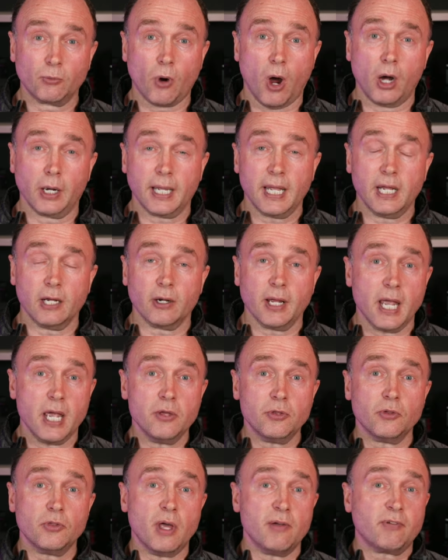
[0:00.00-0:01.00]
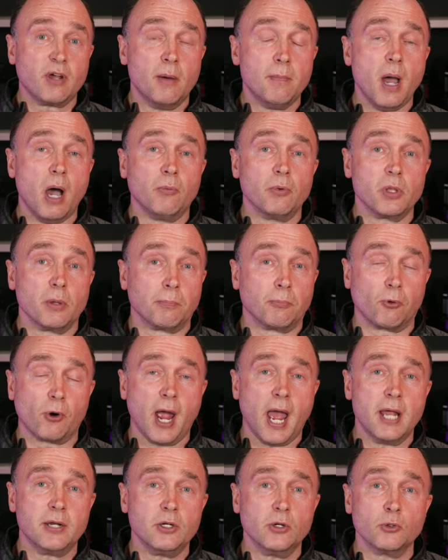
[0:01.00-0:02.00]
wrong here. Either they've come out with a
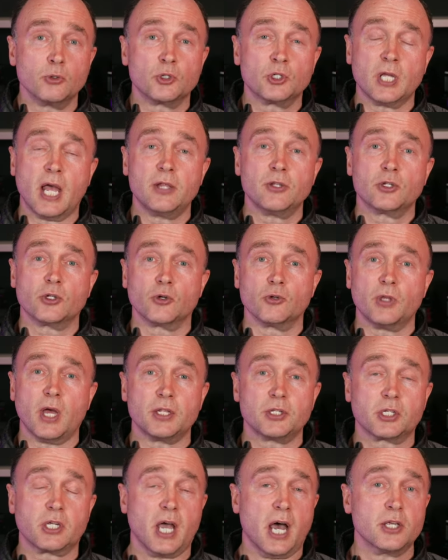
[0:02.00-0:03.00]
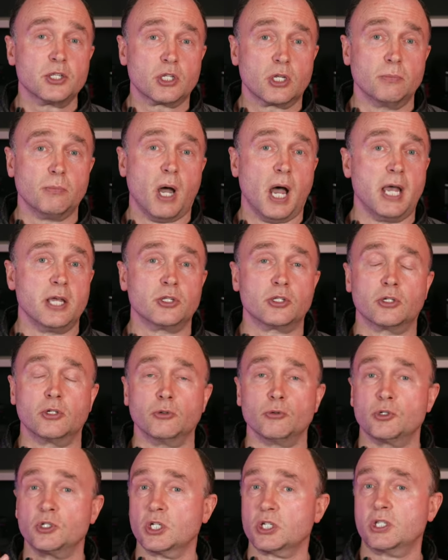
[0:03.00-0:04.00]
brand new sensor that's customized
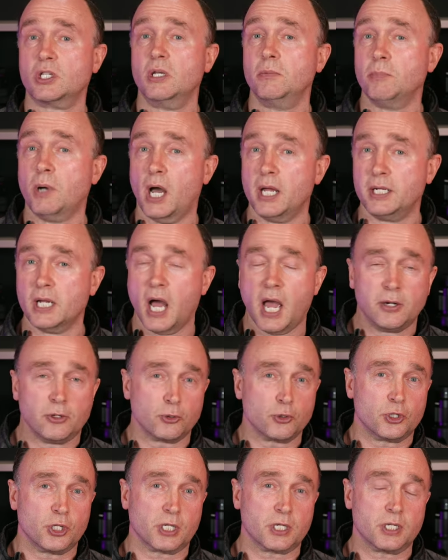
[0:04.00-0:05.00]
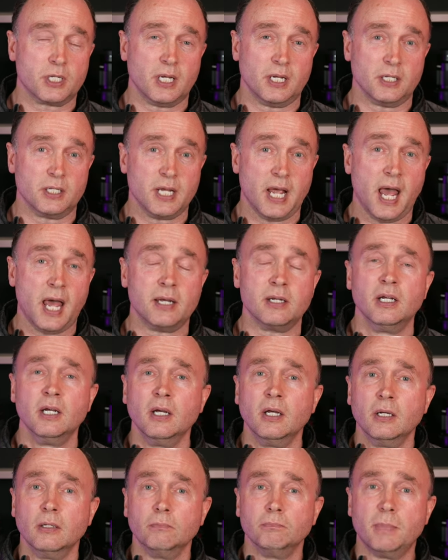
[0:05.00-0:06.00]
to 16:9 or 16:10,
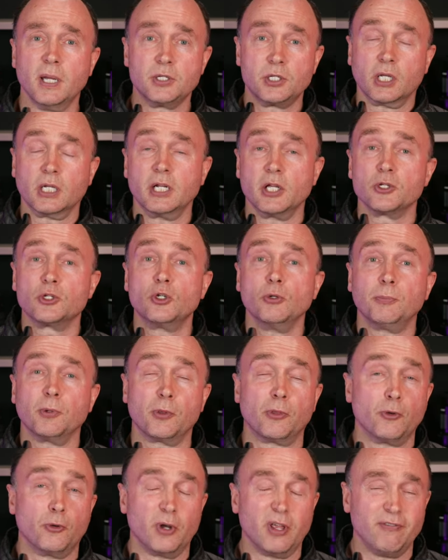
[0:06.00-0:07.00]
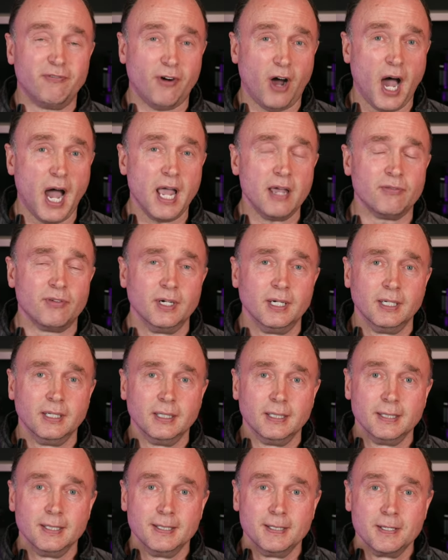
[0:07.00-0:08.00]
basically a Super 35
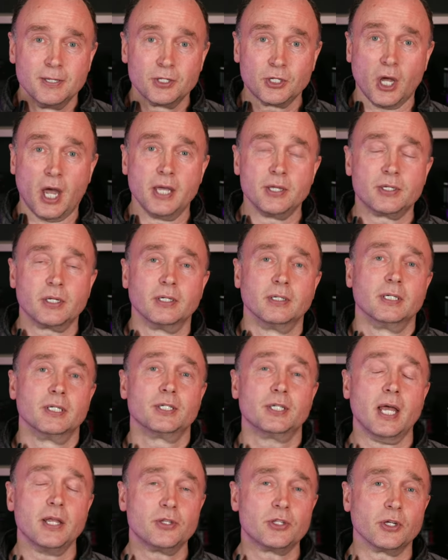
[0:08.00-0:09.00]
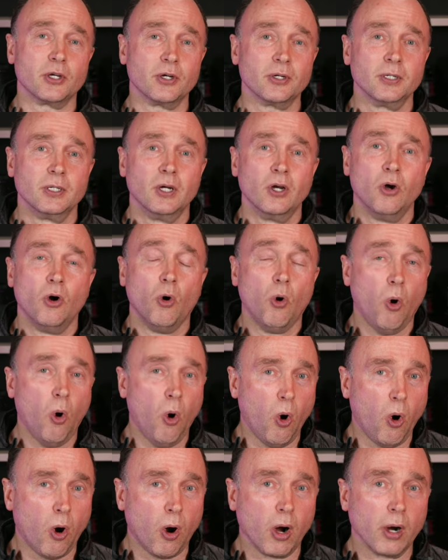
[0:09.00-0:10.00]
sized sensor,
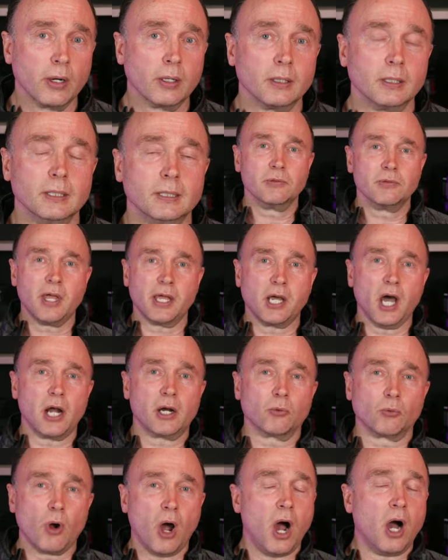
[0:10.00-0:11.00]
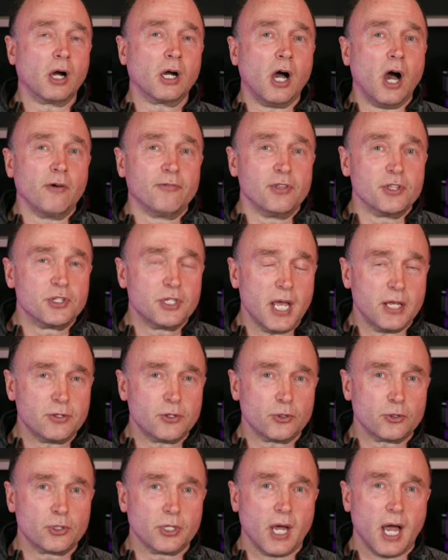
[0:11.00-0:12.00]
or they got it wrong of the
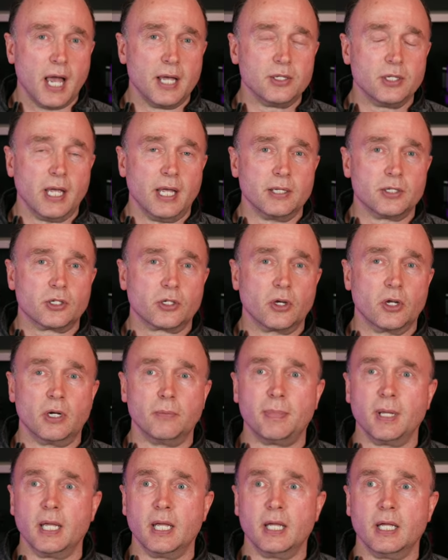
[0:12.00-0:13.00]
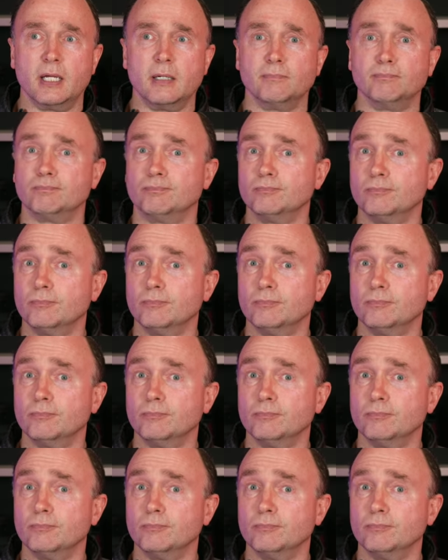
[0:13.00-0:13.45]
sensor size. It's going to be